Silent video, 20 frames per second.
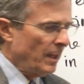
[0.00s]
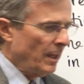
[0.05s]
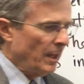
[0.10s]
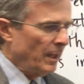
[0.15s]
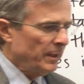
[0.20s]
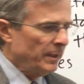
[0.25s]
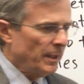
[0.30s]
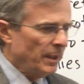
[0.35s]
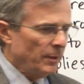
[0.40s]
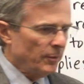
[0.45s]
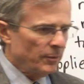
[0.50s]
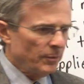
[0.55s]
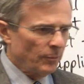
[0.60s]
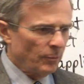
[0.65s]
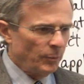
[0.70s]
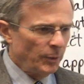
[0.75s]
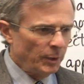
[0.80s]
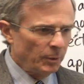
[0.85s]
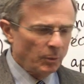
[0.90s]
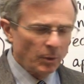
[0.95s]
And then
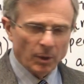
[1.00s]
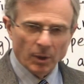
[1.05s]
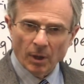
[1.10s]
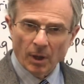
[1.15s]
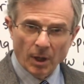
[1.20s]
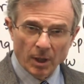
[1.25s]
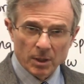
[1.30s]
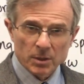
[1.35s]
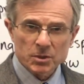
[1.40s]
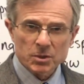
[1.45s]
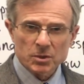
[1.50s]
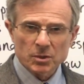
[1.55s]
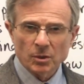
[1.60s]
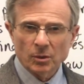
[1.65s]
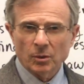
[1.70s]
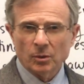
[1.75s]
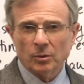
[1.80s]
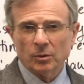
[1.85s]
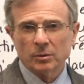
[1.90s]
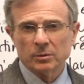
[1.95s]
we will
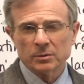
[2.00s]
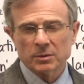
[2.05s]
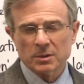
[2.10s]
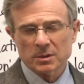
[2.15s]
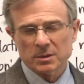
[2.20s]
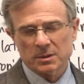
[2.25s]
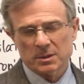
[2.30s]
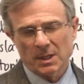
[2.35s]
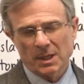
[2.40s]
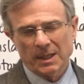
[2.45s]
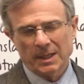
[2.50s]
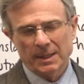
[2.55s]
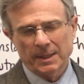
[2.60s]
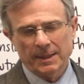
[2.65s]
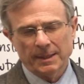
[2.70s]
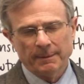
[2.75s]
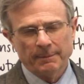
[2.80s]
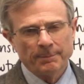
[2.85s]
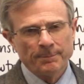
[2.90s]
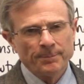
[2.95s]
also
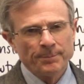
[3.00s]
study